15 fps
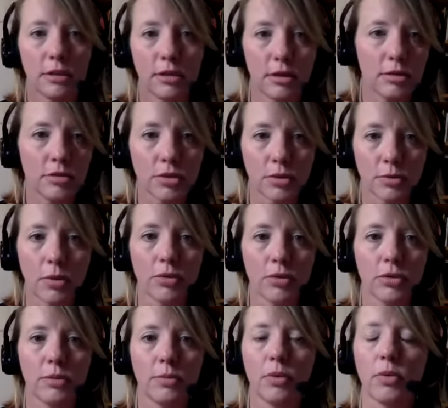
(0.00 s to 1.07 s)
those are both
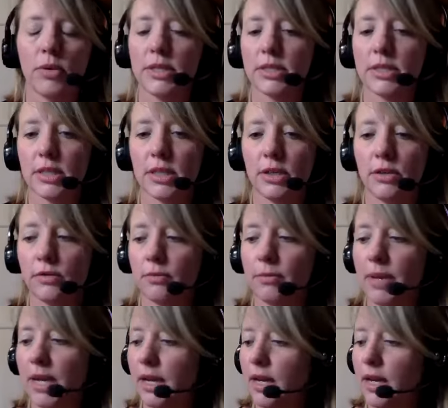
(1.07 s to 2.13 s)
good points that you've
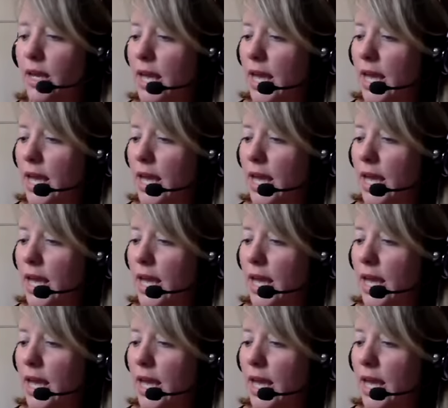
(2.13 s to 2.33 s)
made.